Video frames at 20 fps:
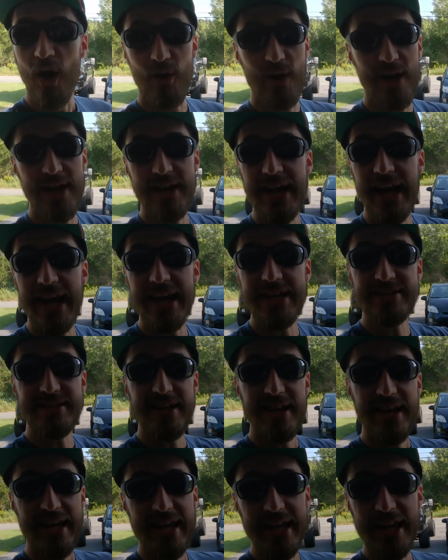All right guys,
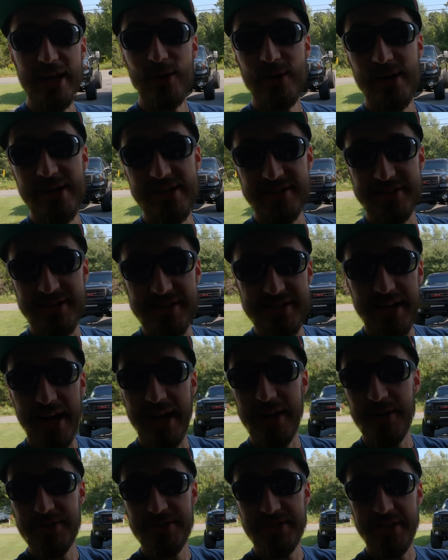here is the
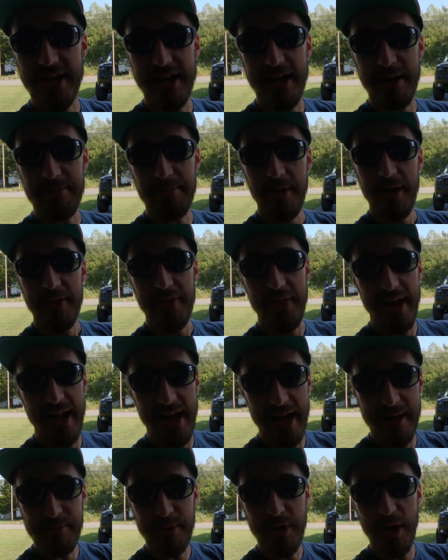tire setup that
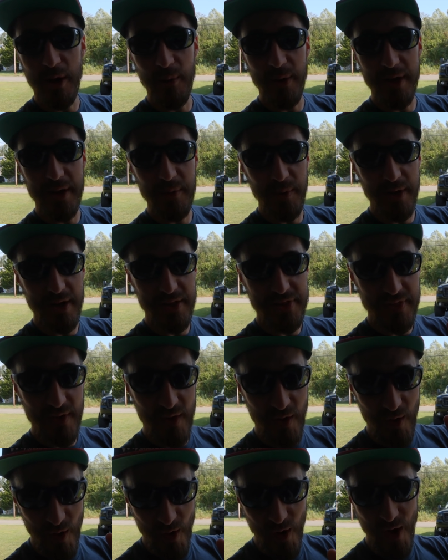I'm going with
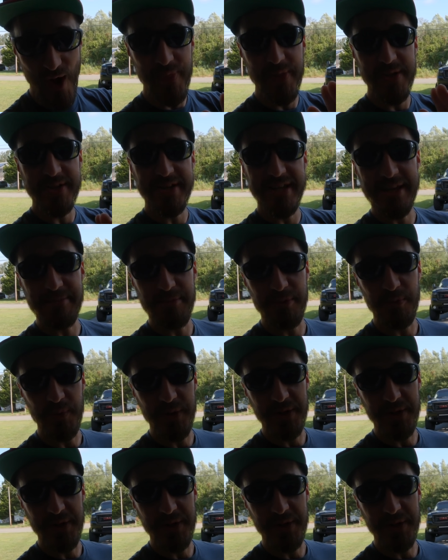on the Demon